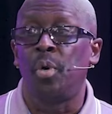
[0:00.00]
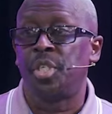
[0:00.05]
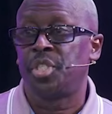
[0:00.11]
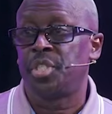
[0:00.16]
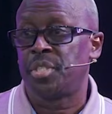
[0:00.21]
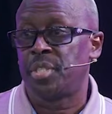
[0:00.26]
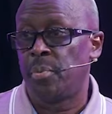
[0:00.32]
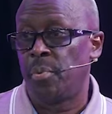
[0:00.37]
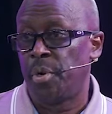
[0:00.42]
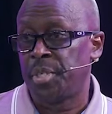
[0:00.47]

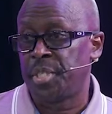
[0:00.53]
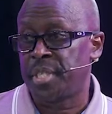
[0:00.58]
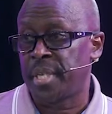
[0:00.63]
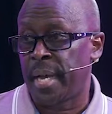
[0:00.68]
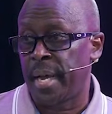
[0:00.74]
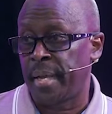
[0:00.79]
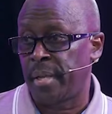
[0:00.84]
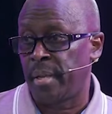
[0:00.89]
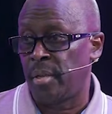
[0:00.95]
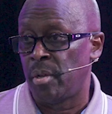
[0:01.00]
which is the word
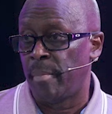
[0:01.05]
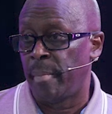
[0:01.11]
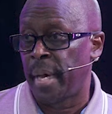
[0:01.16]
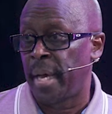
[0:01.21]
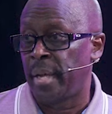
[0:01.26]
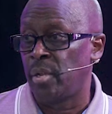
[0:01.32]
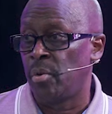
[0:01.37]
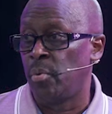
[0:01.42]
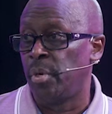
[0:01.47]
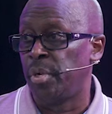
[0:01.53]
psyche, your
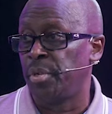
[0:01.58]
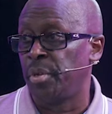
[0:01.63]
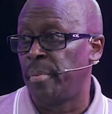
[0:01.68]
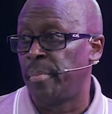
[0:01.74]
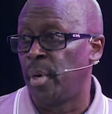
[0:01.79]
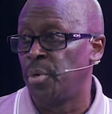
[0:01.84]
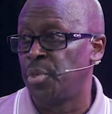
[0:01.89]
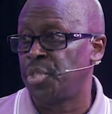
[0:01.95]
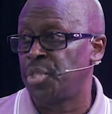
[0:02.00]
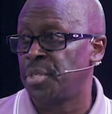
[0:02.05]
mind, your will, your
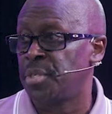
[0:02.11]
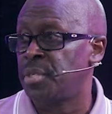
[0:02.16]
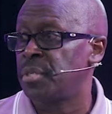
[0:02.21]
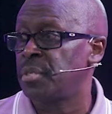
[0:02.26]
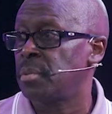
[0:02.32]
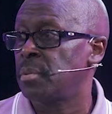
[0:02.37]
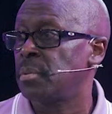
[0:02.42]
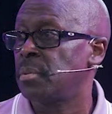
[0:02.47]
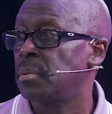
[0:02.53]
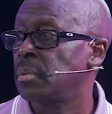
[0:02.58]

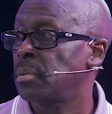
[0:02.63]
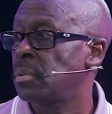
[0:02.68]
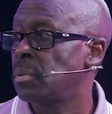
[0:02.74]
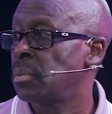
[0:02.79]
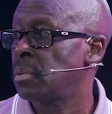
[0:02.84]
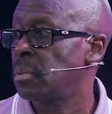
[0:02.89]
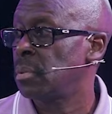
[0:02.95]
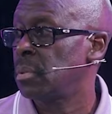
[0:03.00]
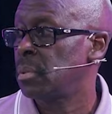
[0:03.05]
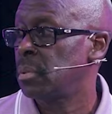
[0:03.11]
emotions.
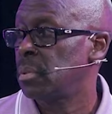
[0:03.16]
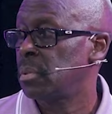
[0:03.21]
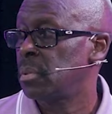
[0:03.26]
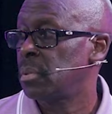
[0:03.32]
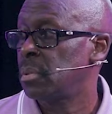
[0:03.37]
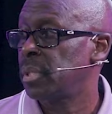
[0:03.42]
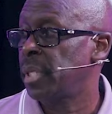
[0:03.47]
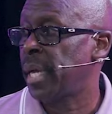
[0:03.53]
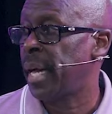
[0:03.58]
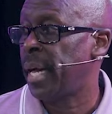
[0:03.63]

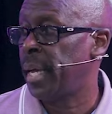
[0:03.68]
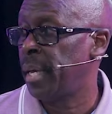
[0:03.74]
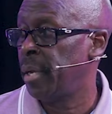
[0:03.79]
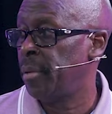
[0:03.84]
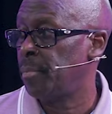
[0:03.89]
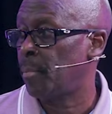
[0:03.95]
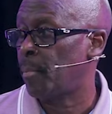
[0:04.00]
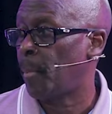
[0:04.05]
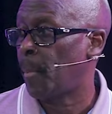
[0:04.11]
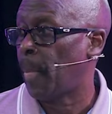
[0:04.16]
Got
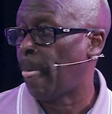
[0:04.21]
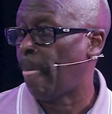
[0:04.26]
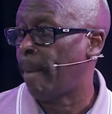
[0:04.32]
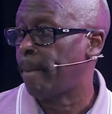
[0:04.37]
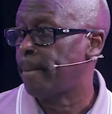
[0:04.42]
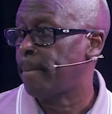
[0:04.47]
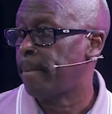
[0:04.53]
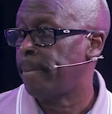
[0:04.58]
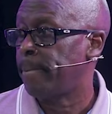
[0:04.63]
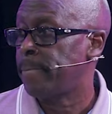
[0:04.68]
it?
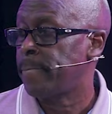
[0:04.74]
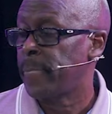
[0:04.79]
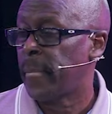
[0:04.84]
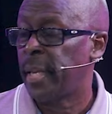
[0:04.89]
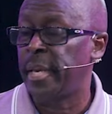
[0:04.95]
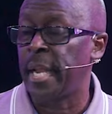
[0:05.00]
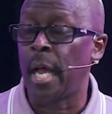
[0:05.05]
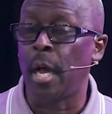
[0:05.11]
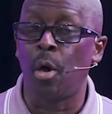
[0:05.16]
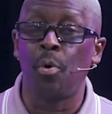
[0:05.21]

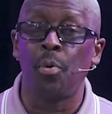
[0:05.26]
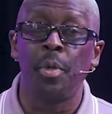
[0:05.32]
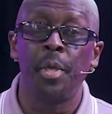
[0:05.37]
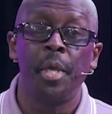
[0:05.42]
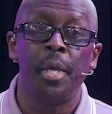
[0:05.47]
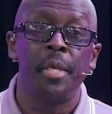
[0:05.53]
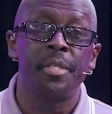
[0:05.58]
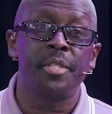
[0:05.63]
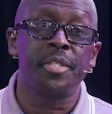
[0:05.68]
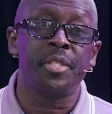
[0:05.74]
Now,
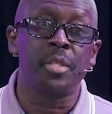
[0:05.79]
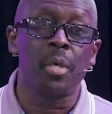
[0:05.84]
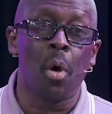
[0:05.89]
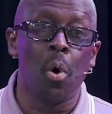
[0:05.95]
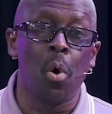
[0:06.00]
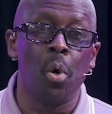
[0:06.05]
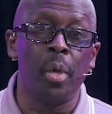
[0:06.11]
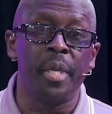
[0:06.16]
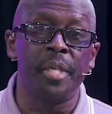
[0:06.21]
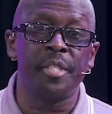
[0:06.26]

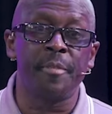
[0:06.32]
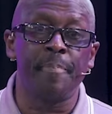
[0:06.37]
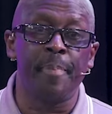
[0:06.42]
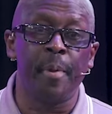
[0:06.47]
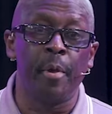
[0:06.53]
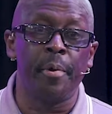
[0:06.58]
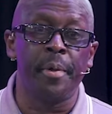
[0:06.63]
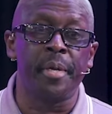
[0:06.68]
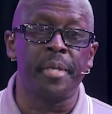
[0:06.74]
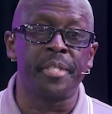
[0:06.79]
soul and
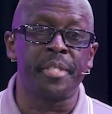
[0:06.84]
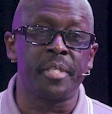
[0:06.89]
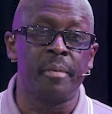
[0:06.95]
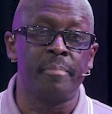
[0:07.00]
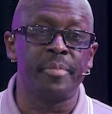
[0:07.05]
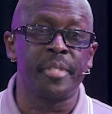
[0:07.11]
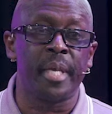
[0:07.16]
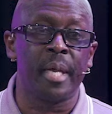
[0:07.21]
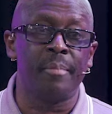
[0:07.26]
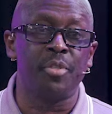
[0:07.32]
spirit are
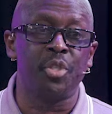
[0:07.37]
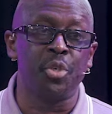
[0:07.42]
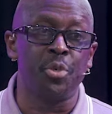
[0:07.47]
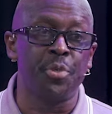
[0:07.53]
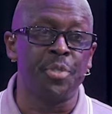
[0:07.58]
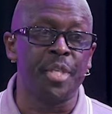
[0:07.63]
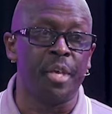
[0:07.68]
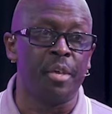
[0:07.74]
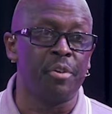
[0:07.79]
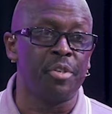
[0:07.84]
sometimes
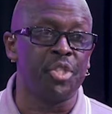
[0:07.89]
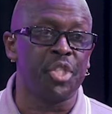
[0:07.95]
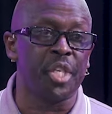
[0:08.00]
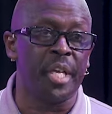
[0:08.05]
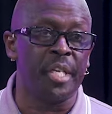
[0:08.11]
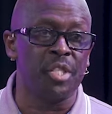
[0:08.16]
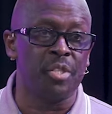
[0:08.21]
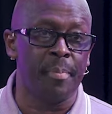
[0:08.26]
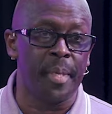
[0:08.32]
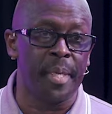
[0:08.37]
used
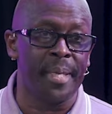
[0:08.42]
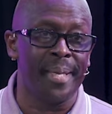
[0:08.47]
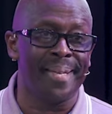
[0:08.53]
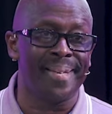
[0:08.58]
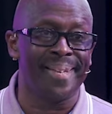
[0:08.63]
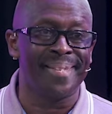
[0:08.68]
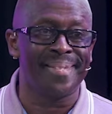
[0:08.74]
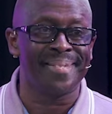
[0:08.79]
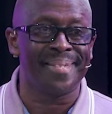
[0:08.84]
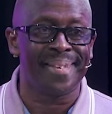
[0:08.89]
interchangeably,
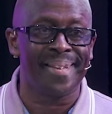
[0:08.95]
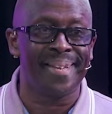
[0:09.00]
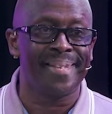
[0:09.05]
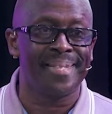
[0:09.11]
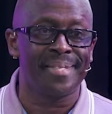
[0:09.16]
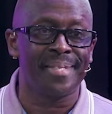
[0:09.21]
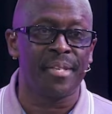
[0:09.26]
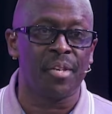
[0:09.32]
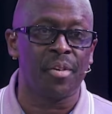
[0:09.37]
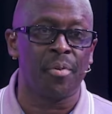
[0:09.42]
and that's
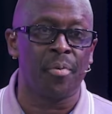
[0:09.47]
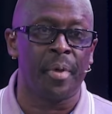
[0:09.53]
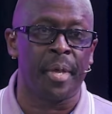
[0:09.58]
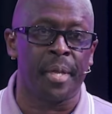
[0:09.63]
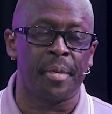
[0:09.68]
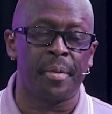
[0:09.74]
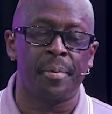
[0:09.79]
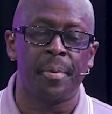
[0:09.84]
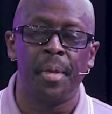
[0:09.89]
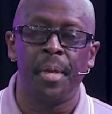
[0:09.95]

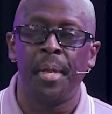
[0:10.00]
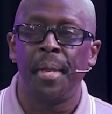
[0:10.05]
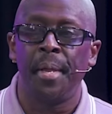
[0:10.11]
incorrect.